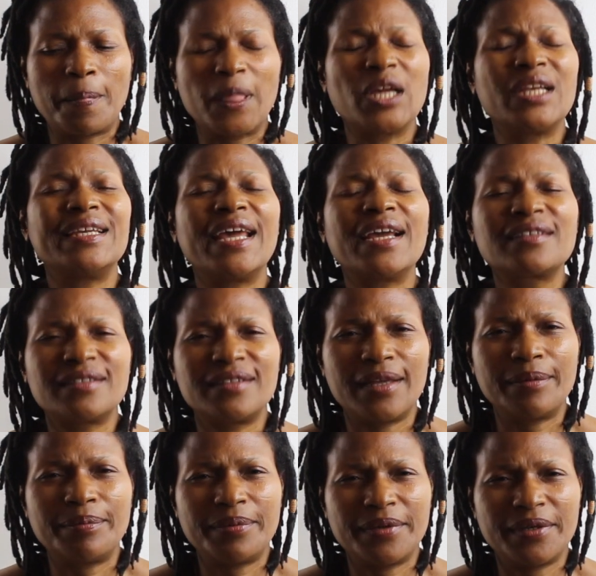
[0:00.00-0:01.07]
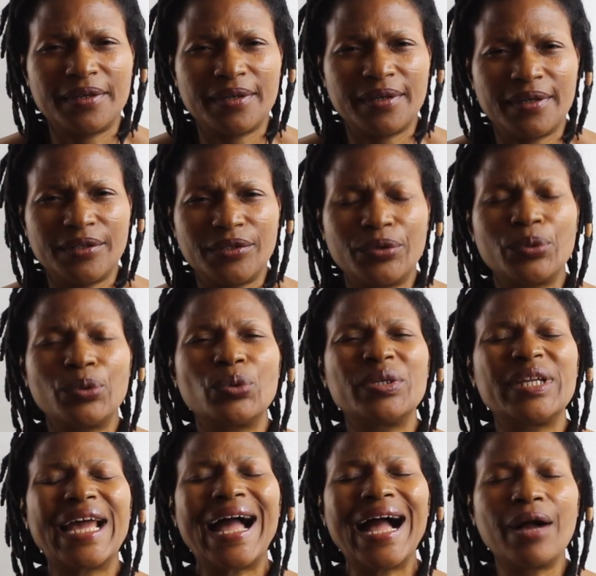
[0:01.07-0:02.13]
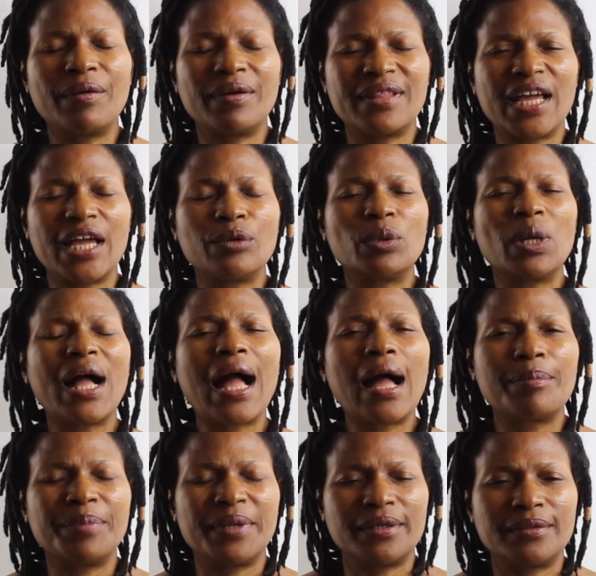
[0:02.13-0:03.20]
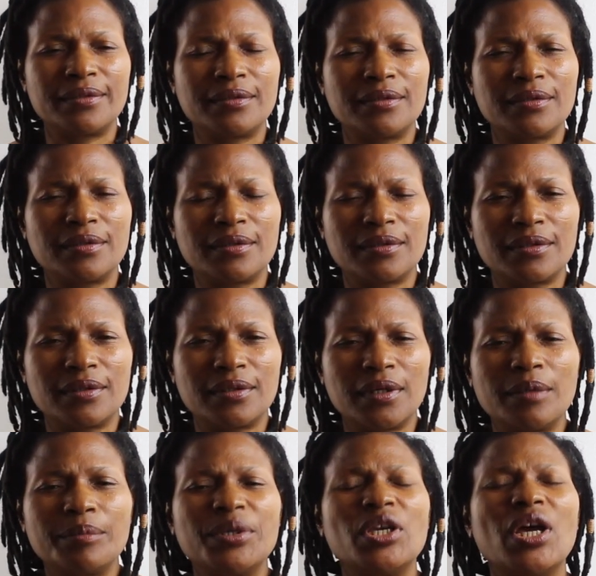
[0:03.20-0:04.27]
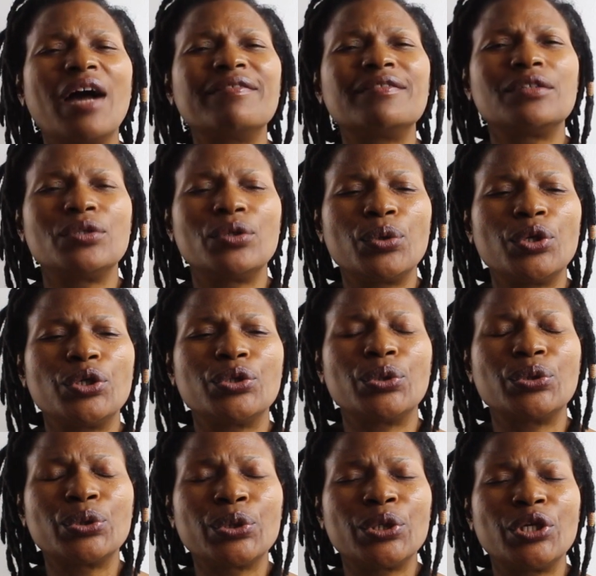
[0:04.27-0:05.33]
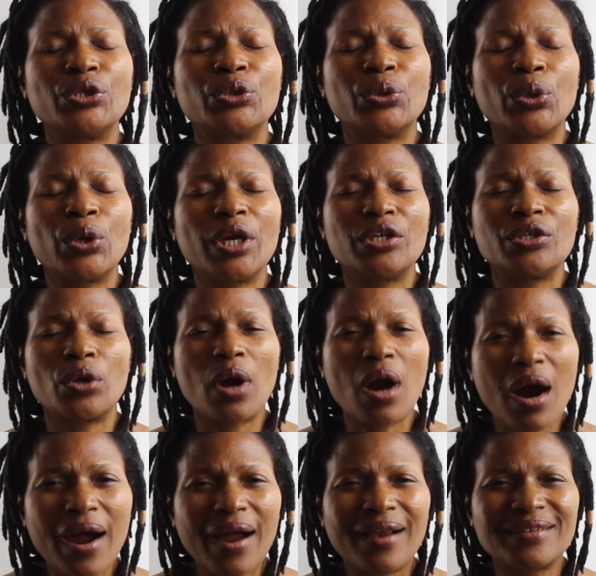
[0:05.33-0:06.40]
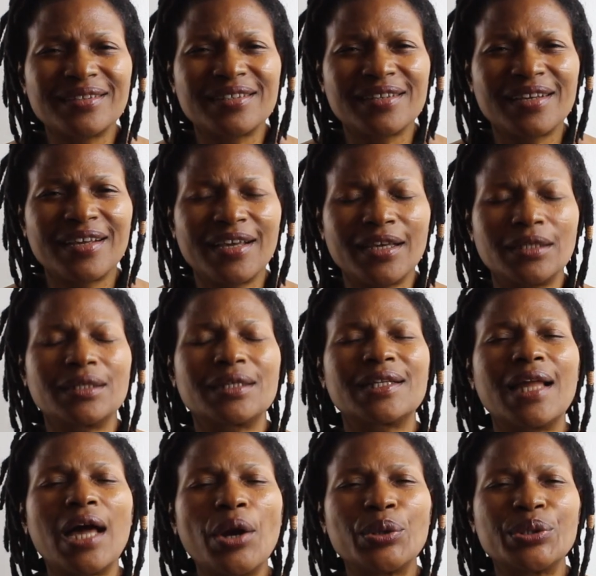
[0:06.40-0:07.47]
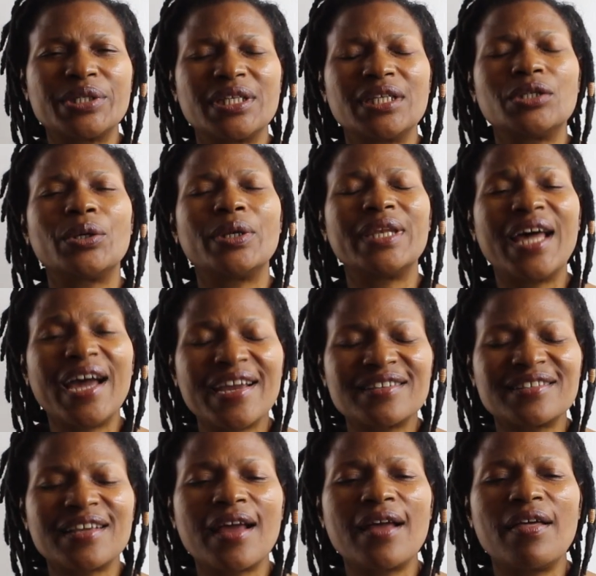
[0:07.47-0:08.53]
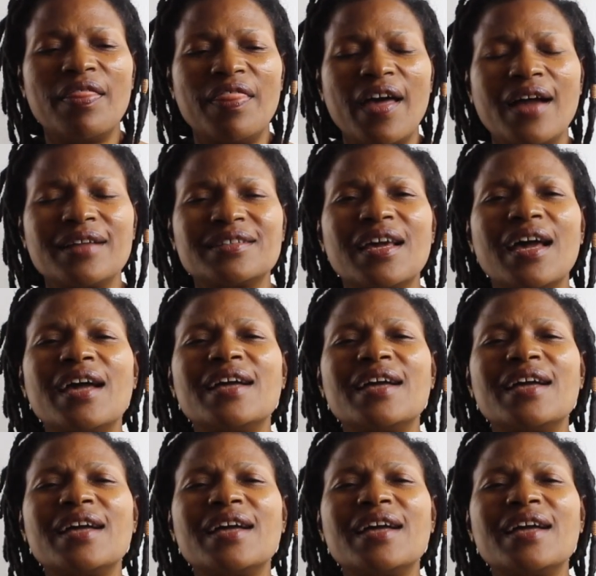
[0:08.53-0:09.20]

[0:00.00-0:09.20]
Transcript: the next step, you don't know the hour that it will happen. But you have to know in your heart, in your clarity, in your light, that